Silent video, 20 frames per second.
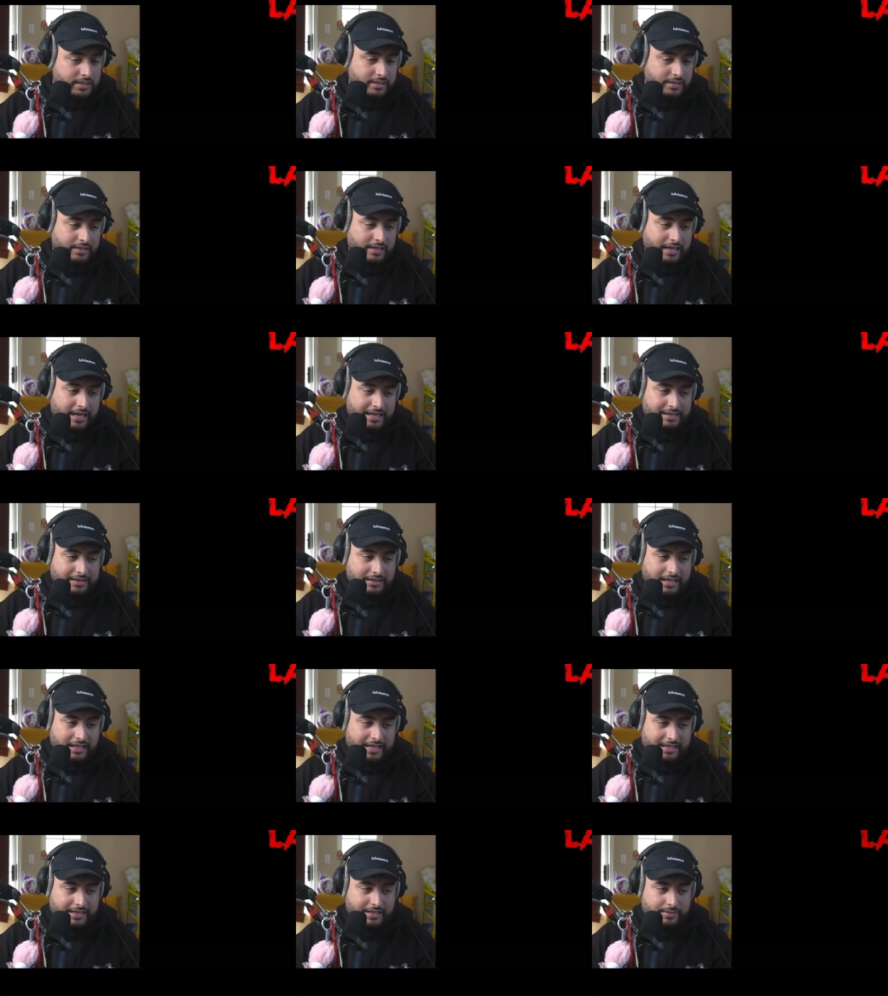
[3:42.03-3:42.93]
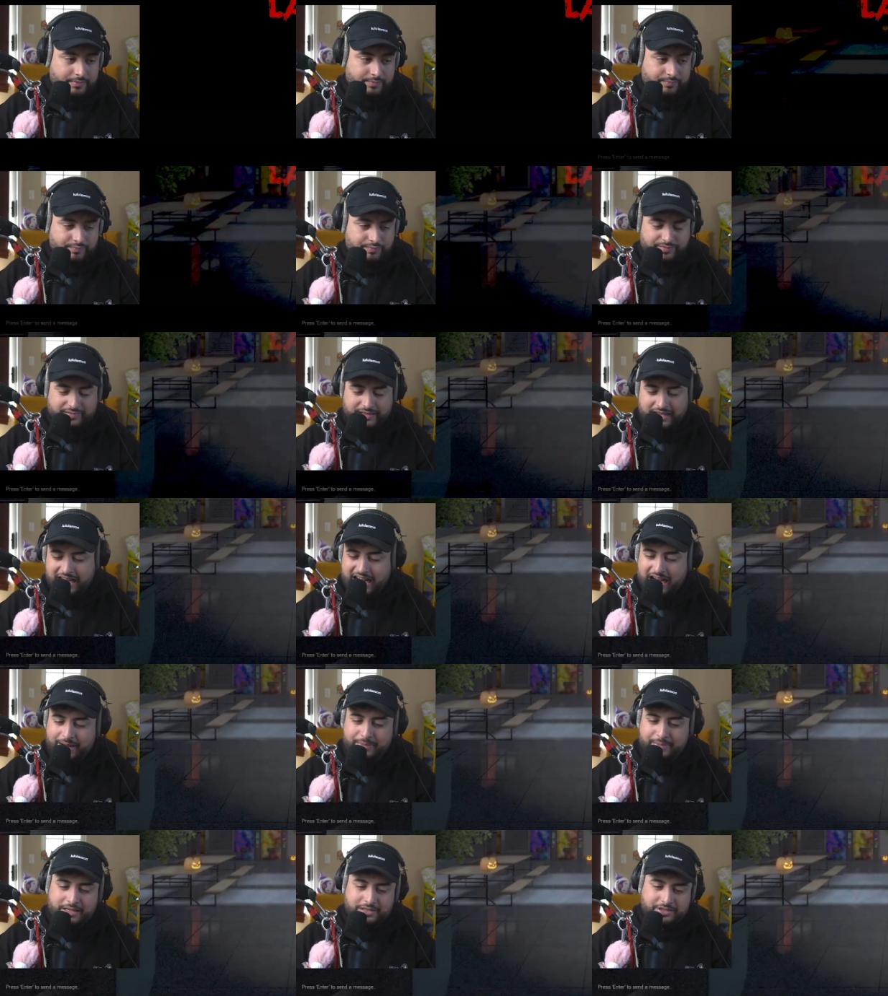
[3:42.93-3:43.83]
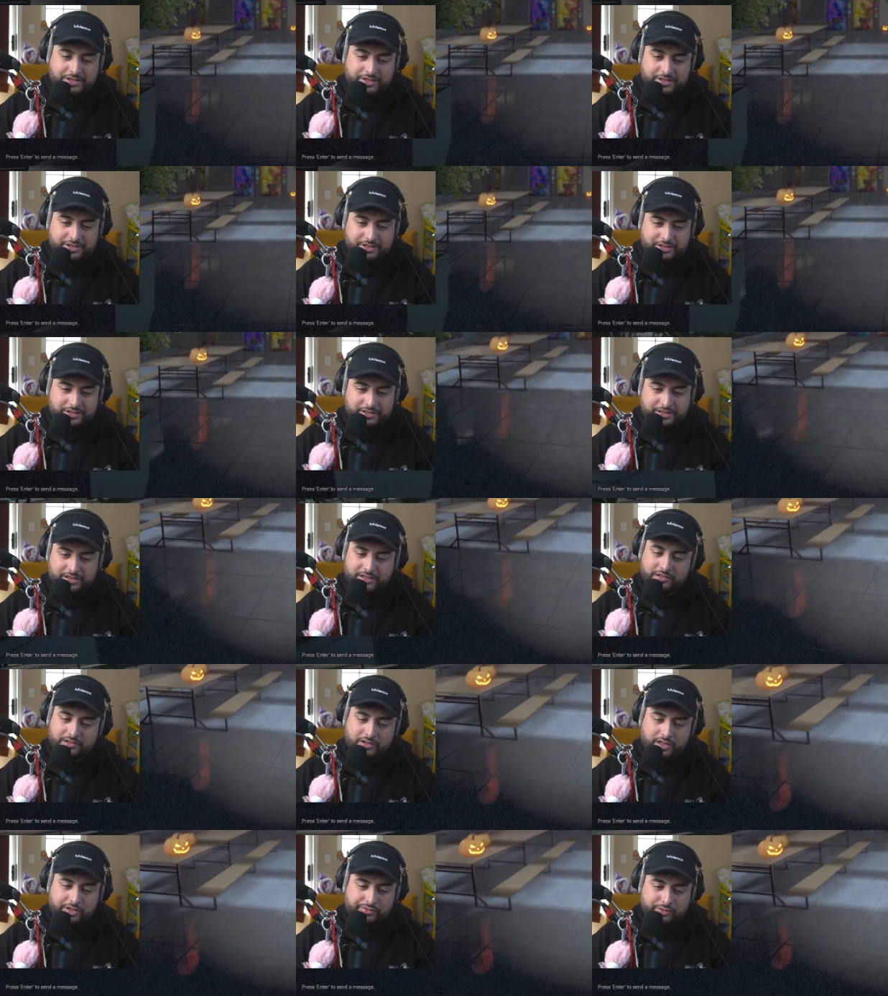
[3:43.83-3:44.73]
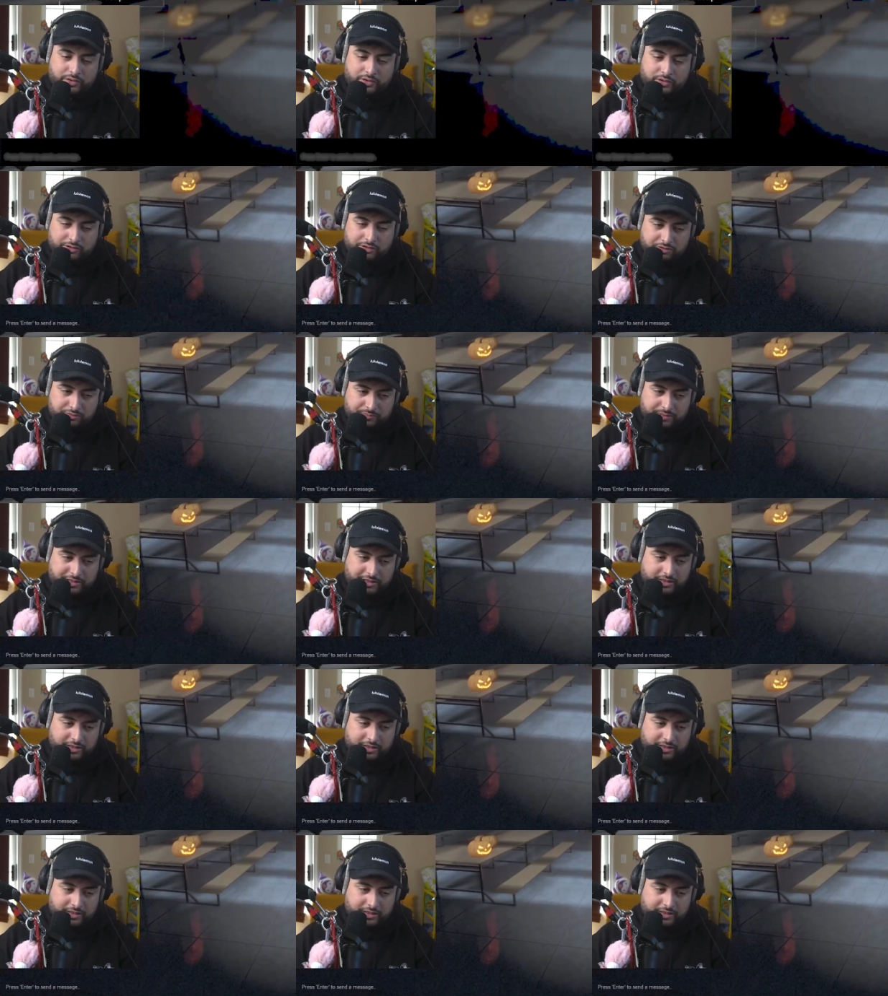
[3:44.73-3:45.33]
and like, nah, I'm gonna change the skill level a little bit.